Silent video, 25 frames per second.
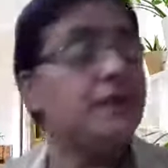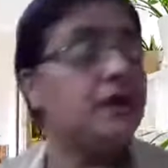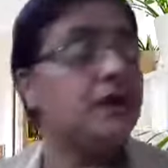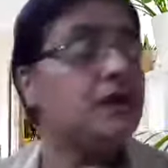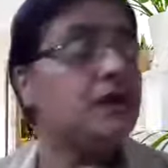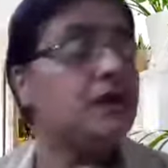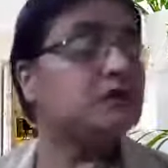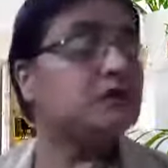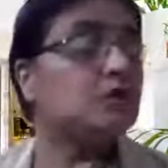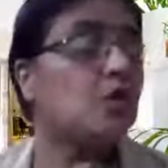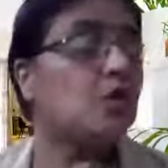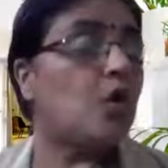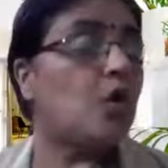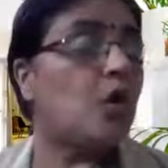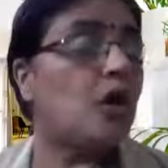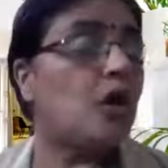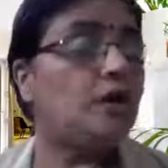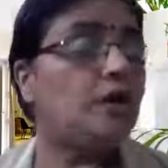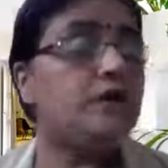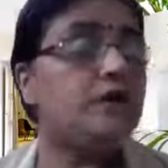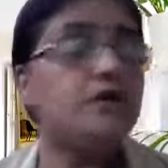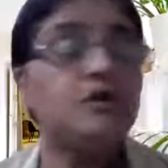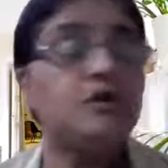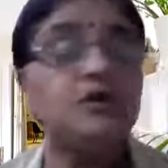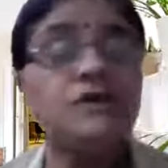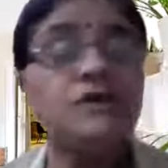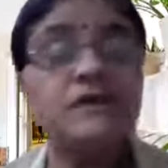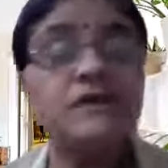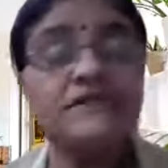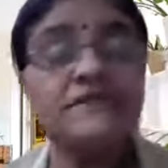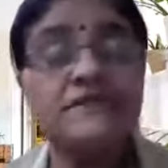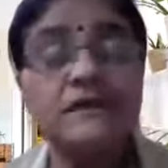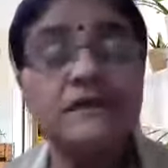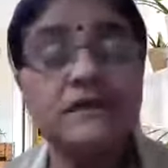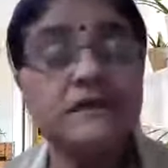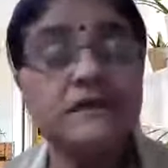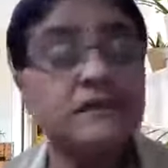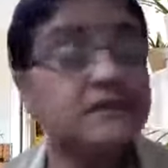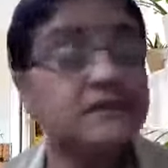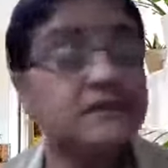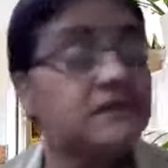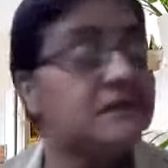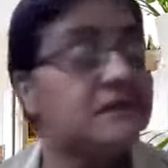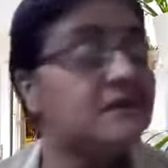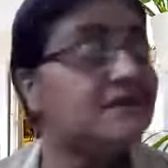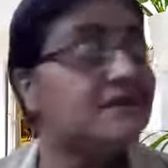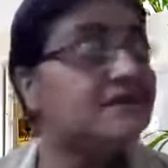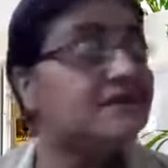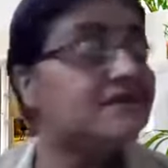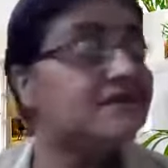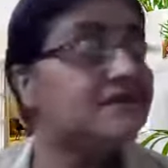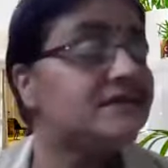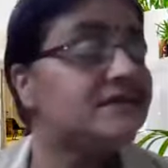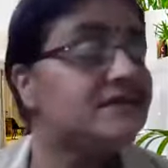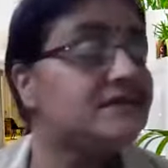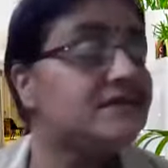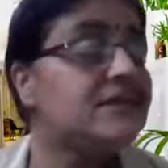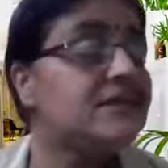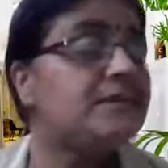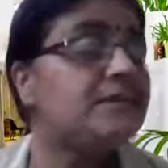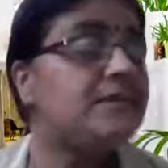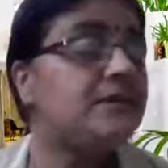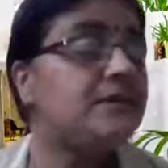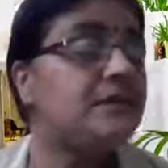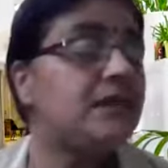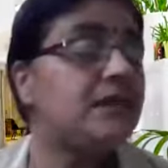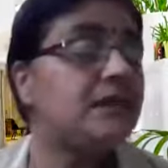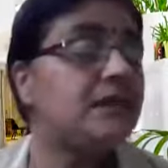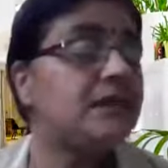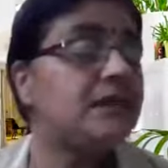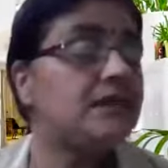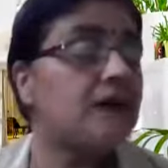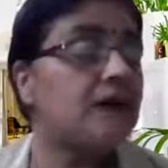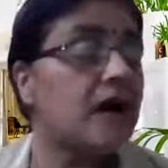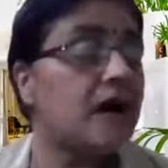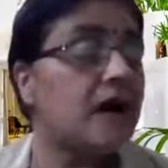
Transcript: is called universal recipient,